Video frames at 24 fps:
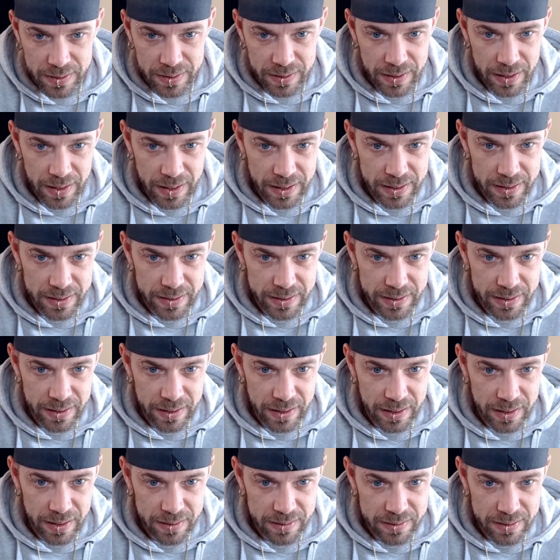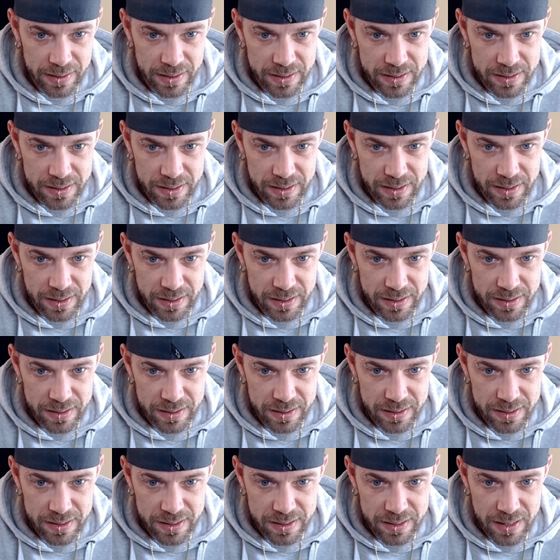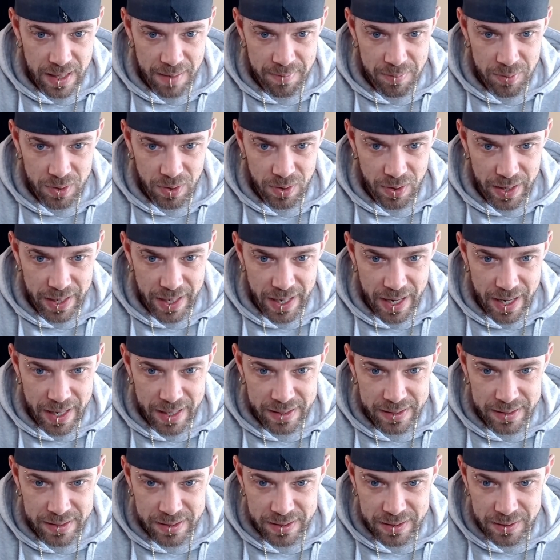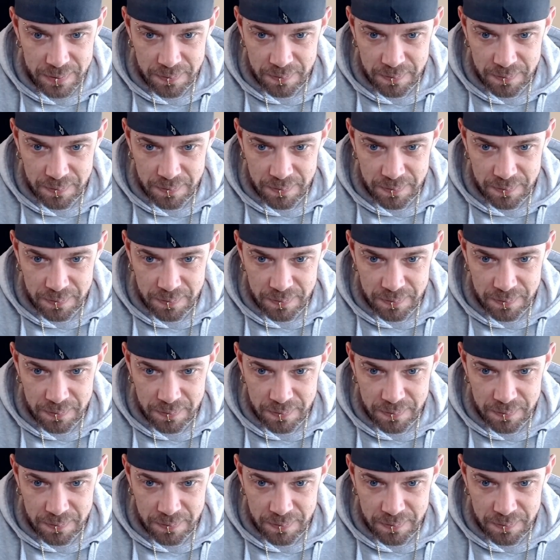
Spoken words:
And there's the samurai heads,